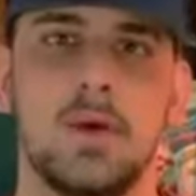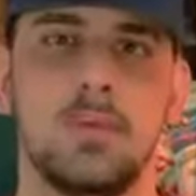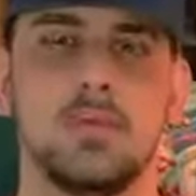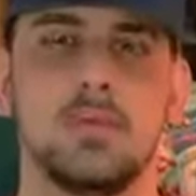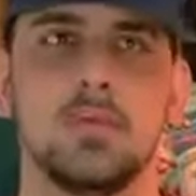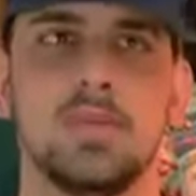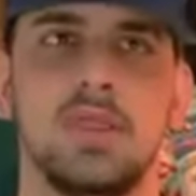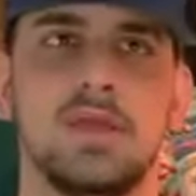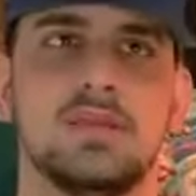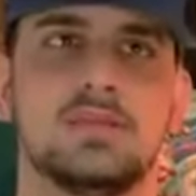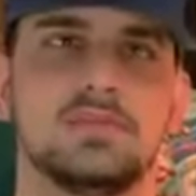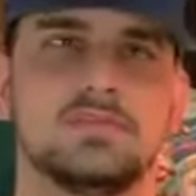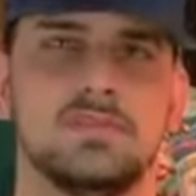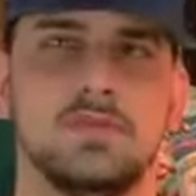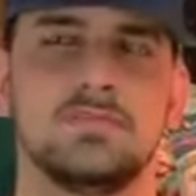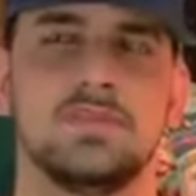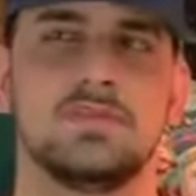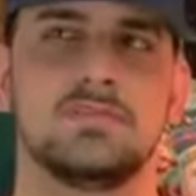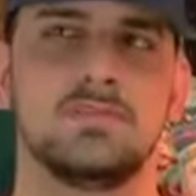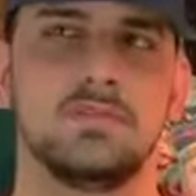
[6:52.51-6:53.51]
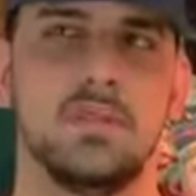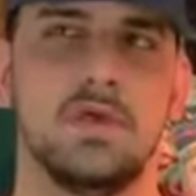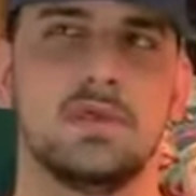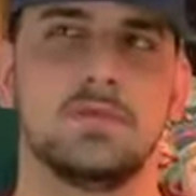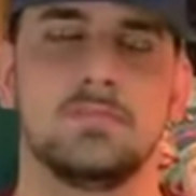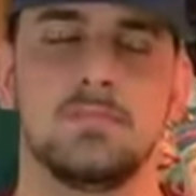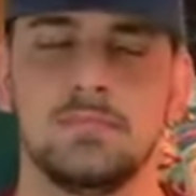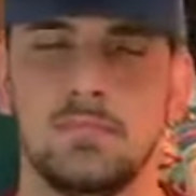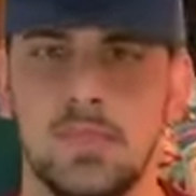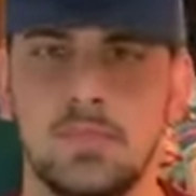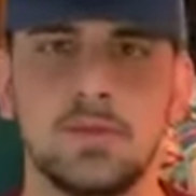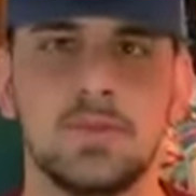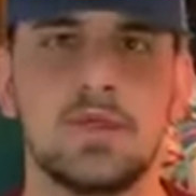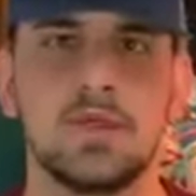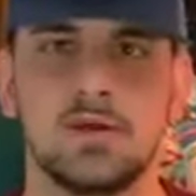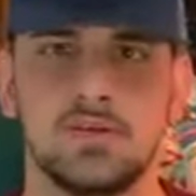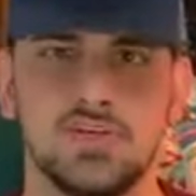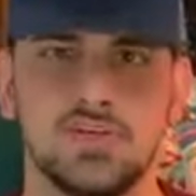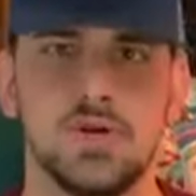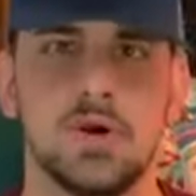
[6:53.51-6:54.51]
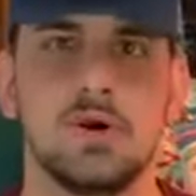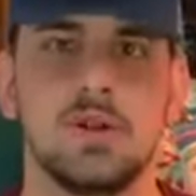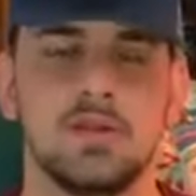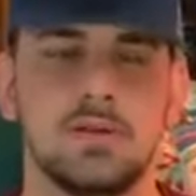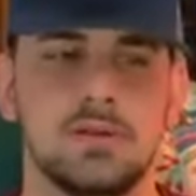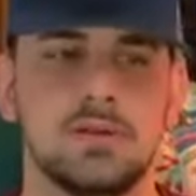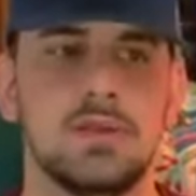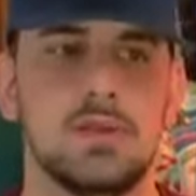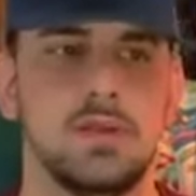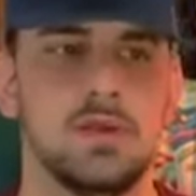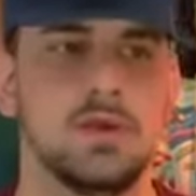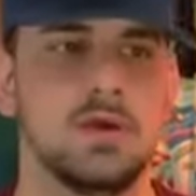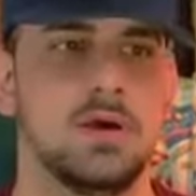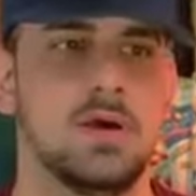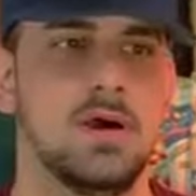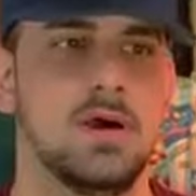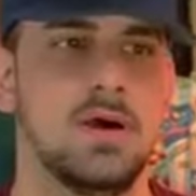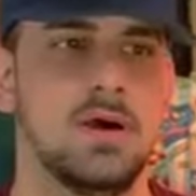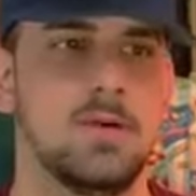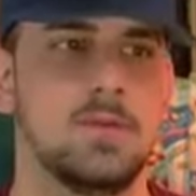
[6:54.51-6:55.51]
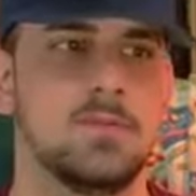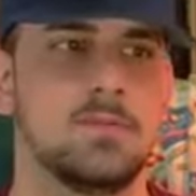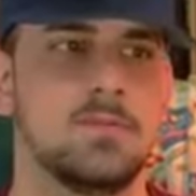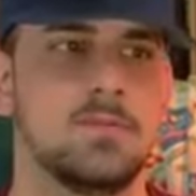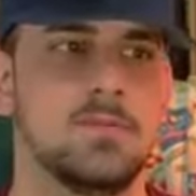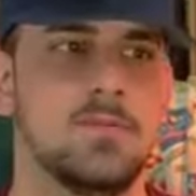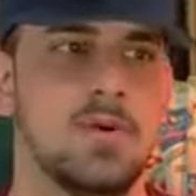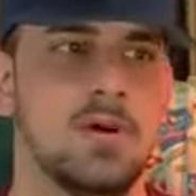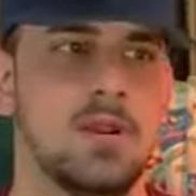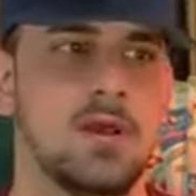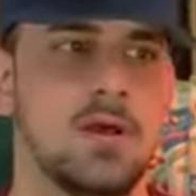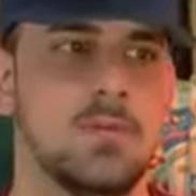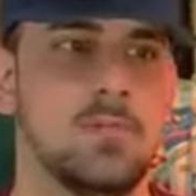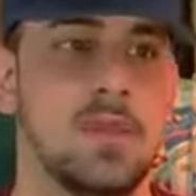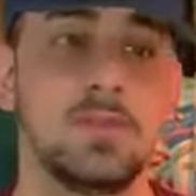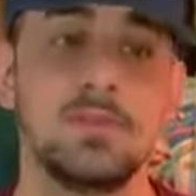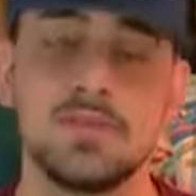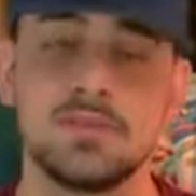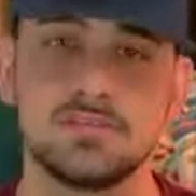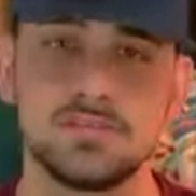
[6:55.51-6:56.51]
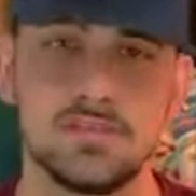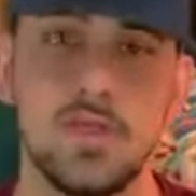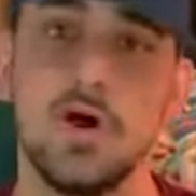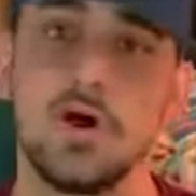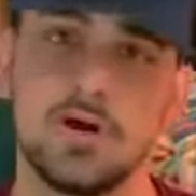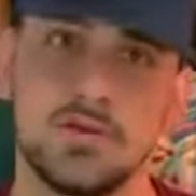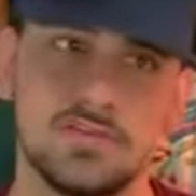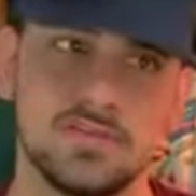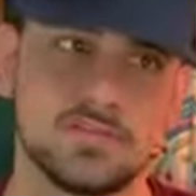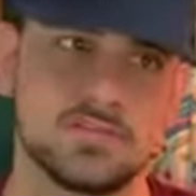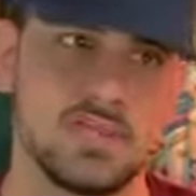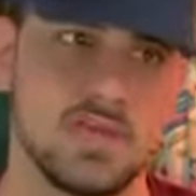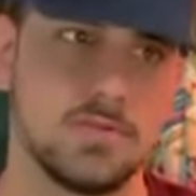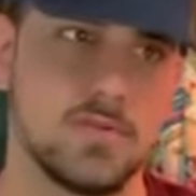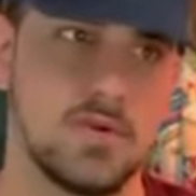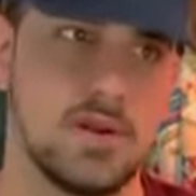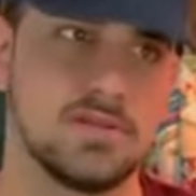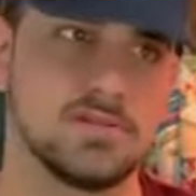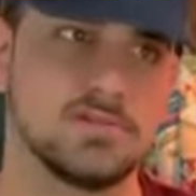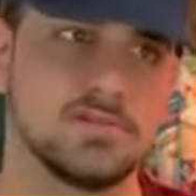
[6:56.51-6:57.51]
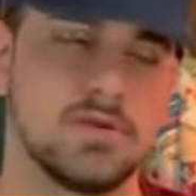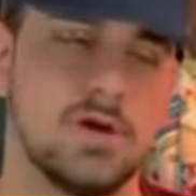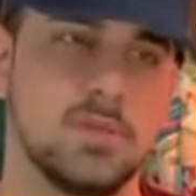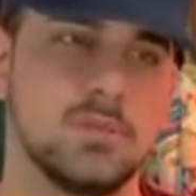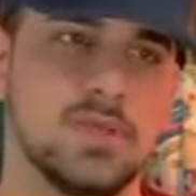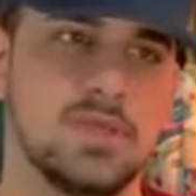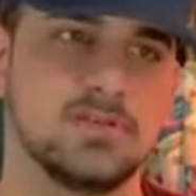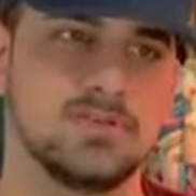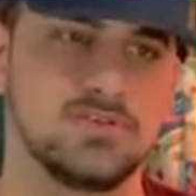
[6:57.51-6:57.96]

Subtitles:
I would relate it something to like maybe like Uncharted, but maybe it's longer this time around. So I'll be